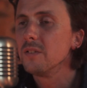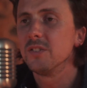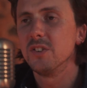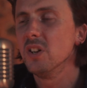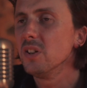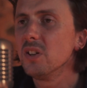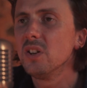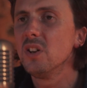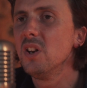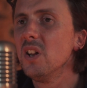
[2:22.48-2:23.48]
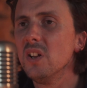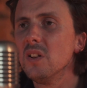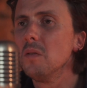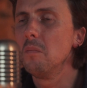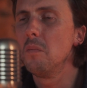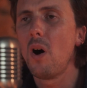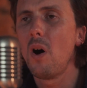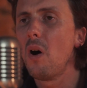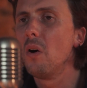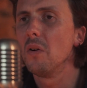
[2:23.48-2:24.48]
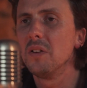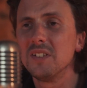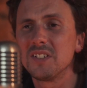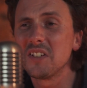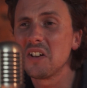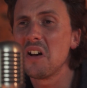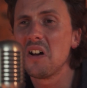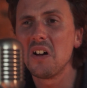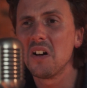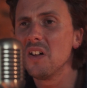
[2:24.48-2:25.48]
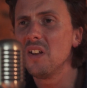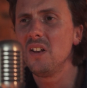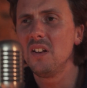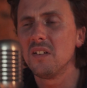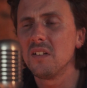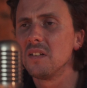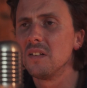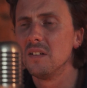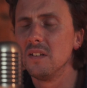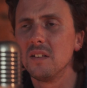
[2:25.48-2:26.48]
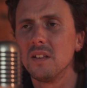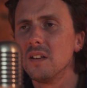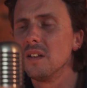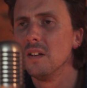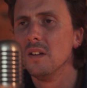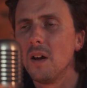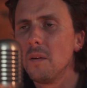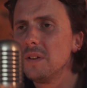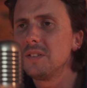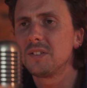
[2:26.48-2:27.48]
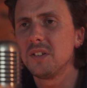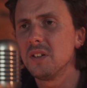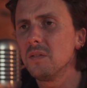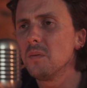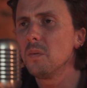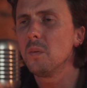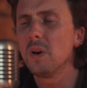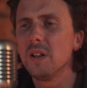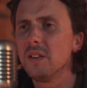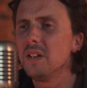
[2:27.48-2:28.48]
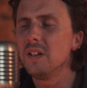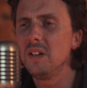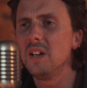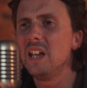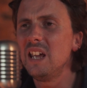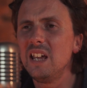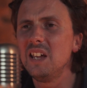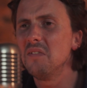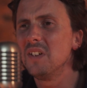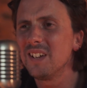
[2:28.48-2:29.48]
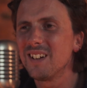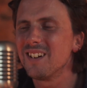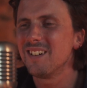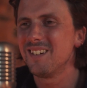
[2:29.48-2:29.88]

Sitting in the morning sun, I'll be sitting when the evening comes,